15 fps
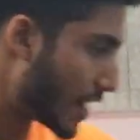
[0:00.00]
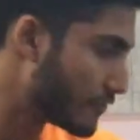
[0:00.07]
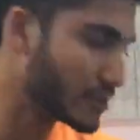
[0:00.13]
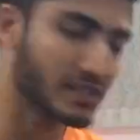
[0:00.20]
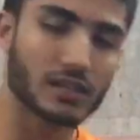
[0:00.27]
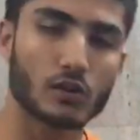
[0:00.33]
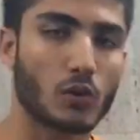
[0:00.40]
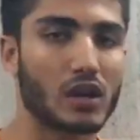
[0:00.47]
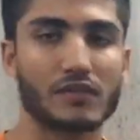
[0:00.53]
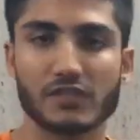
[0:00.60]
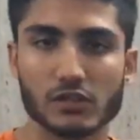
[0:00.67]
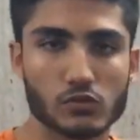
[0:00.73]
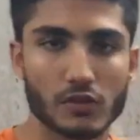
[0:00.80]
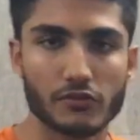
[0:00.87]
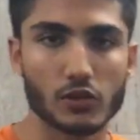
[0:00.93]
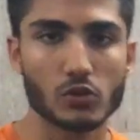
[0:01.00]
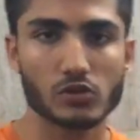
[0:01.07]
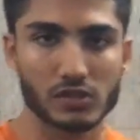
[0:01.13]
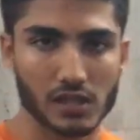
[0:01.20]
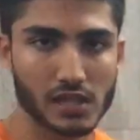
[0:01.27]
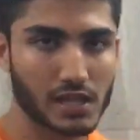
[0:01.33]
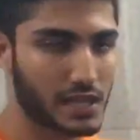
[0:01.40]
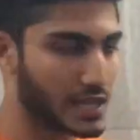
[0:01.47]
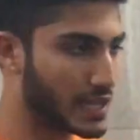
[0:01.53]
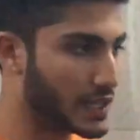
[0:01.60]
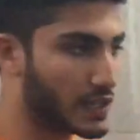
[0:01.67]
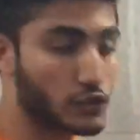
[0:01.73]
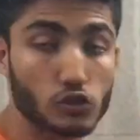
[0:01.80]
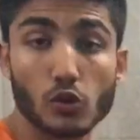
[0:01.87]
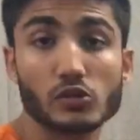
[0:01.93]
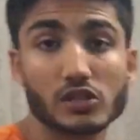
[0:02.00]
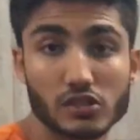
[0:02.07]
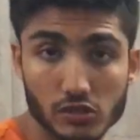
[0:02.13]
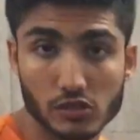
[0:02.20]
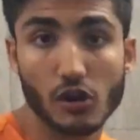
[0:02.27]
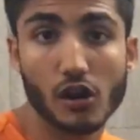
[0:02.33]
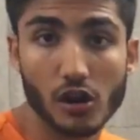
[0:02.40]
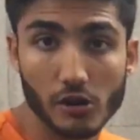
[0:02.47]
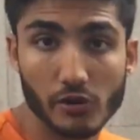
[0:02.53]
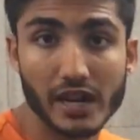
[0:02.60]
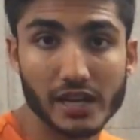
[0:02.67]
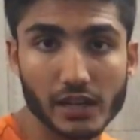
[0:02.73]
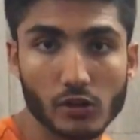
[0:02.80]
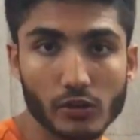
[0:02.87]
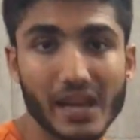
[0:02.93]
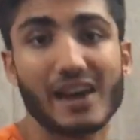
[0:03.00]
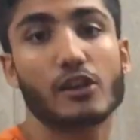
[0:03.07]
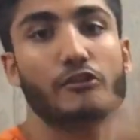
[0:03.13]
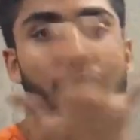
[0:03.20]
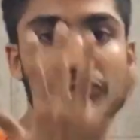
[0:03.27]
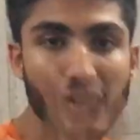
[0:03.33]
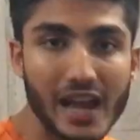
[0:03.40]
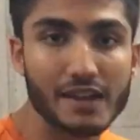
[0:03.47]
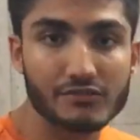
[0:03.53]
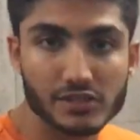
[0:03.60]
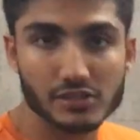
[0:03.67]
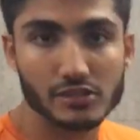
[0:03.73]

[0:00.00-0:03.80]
every single one of these reviews, it shows a star rating, okay, out of 5